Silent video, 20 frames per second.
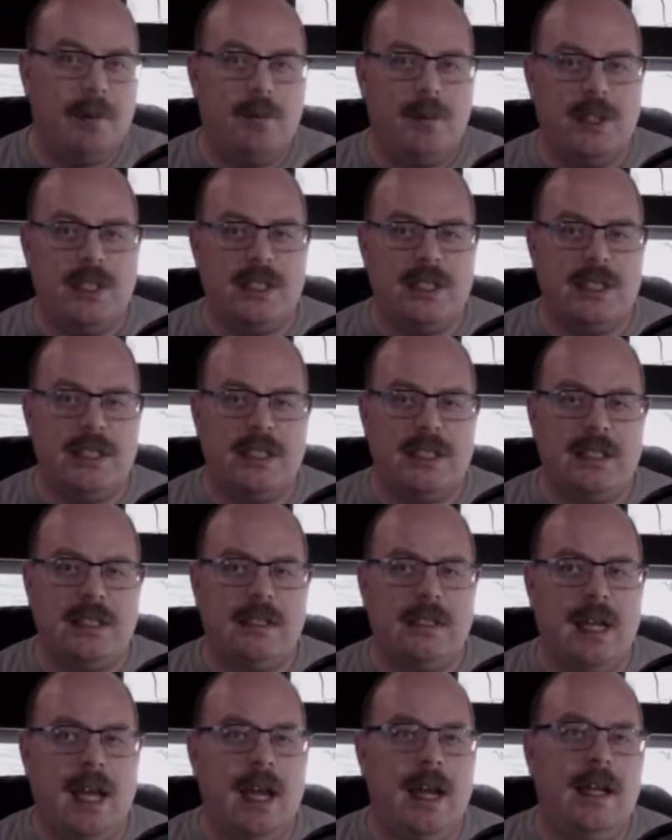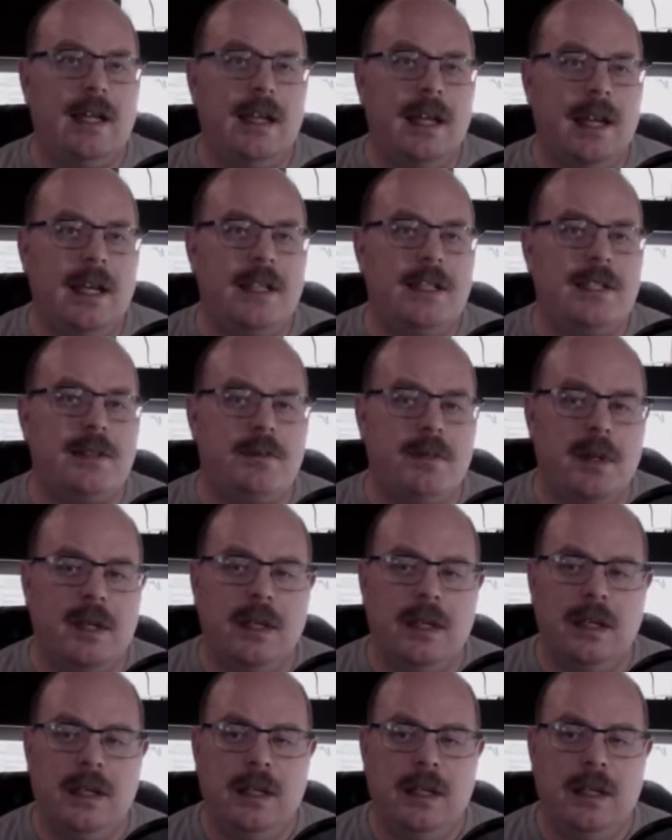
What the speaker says: which is kind of nice, but